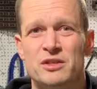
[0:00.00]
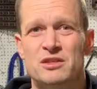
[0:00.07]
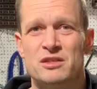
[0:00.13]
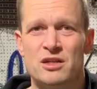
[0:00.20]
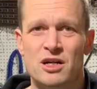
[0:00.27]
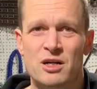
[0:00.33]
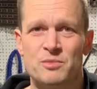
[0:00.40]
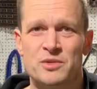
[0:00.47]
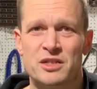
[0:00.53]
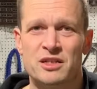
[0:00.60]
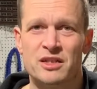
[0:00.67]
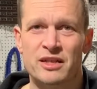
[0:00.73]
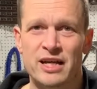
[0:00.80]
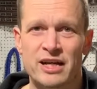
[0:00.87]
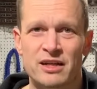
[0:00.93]
it stops at
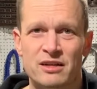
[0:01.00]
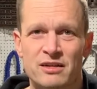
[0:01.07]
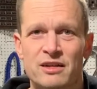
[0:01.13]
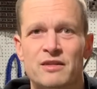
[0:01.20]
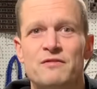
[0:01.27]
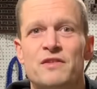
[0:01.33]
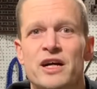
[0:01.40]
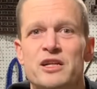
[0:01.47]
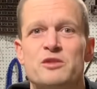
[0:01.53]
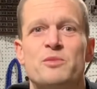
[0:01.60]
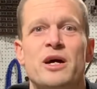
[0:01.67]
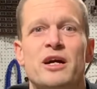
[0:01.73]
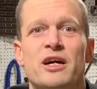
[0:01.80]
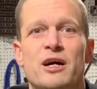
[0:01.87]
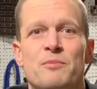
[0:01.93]
the light and then fires
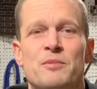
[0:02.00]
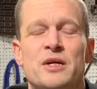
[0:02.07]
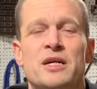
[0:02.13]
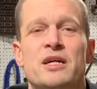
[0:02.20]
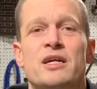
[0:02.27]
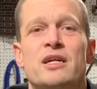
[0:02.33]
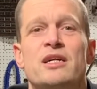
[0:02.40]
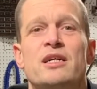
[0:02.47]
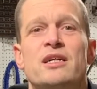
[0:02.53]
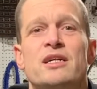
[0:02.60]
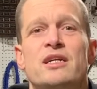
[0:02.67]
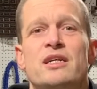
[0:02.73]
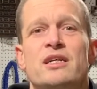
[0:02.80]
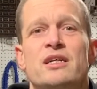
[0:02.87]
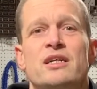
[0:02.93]
back up.
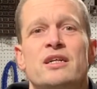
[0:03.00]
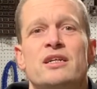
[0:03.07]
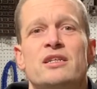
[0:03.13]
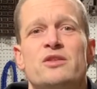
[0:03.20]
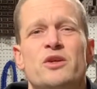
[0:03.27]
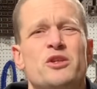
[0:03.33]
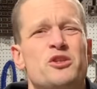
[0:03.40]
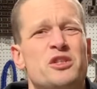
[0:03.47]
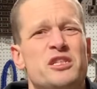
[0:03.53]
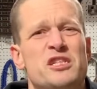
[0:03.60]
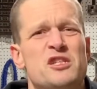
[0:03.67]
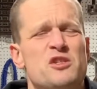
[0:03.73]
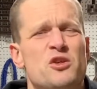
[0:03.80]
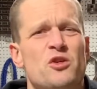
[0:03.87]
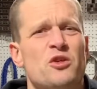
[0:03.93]
So I usually
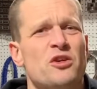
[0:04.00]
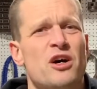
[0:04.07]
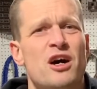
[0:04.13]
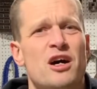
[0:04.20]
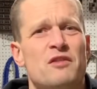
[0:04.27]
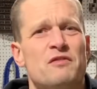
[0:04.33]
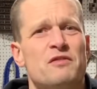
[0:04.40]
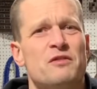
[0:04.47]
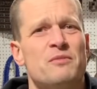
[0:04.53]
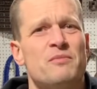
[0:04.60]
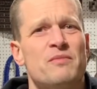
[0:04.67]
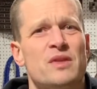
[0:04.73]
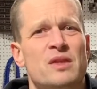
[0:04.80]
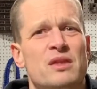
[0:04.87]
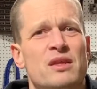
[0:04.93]
just turn it off.
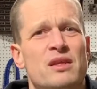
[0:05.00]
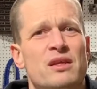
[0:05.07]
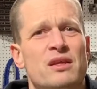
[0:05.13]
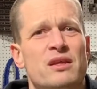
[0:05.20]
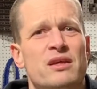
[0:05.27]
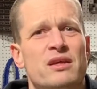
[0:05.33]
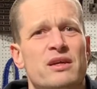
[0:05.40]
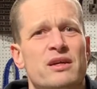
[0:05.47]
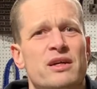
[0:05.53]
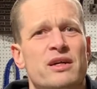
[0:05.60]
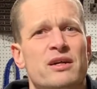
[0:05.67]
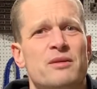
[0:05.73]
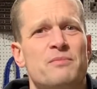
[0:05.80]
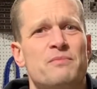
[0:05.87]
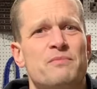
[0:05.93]

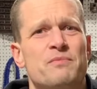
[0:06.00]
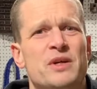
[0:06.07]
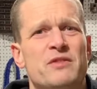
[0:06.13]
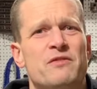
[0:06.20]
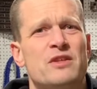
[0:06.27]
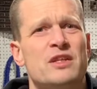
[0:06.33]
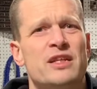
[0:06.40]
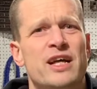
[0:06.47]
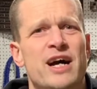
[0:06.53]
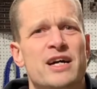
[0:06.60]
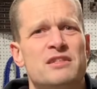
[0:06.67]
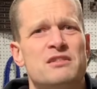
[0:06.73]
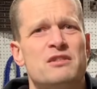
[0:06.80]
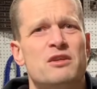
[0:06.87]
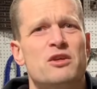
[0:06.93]
Um, but for the
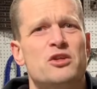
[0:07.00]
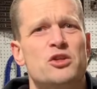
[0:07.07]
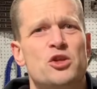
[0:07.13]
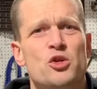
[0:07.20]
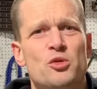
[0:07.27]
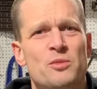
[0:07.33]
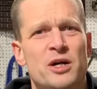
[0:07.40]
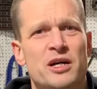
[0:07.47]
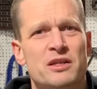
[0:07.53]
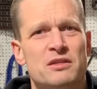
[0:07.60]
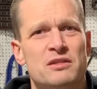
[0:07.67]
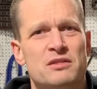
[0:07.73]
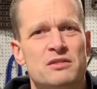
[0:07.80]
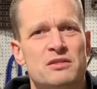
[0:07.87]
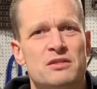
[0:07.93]
last two
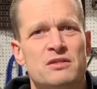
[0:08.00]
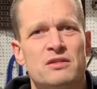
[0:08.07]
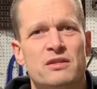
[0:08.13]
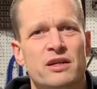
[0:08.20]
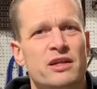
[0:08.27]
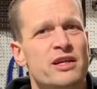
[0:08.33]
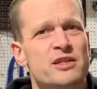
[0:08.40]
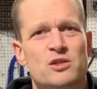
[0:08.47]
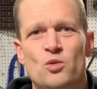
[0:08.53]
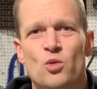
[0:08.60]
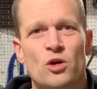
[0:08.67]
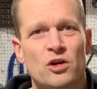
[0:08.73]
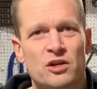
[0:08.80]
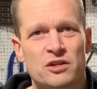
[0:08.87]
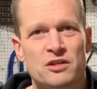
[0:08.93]
months, it hasn't
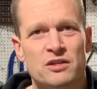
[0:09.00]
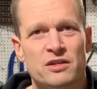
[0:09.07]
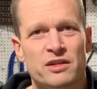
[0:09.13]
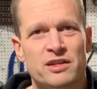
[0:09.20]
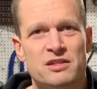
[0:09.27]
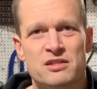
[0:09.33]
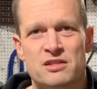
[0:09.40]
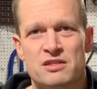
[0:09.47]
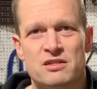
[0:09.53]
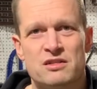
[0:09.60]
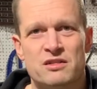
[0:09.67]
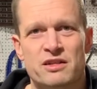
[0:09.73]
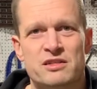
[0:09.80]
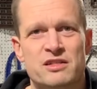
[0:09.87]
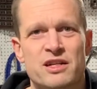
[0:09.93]
worked. It's just,
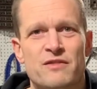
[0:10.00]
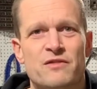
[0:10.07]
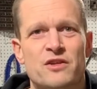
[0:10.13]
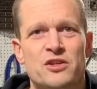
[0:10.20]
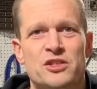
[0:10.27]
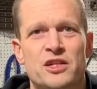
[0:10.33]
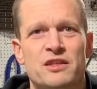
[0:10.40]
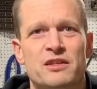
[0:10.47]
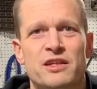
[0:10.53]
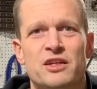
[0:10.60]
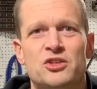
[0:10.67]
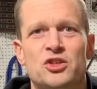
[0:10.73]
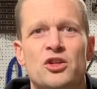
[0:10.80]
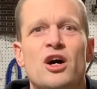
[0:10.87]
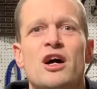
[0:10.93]
it's never shut the
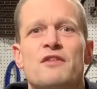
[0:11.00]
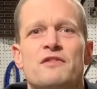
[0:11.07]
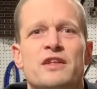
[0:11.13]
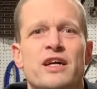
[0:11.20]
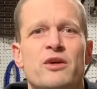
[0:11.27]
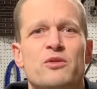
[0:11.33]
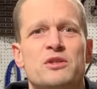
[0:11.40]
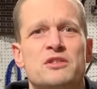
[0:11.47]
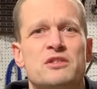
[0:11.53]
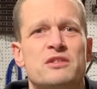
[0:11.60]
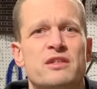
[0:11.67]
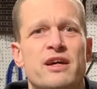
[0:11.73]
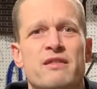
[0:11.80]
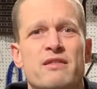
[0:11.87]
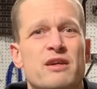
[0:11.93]
engine off. And that was,
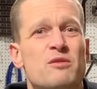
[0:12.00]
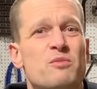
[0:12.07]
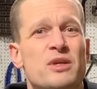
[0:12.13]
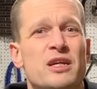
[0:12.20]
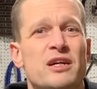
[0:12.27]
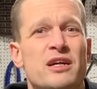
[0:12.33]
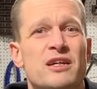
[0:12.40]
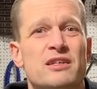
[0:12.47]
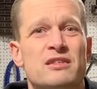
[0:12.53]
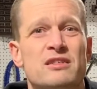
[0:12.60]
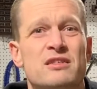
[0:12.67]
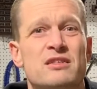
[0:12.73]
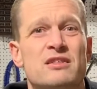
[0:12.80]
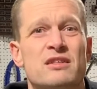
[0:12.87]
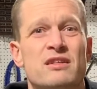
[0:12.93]
I think,
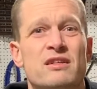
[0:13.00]
because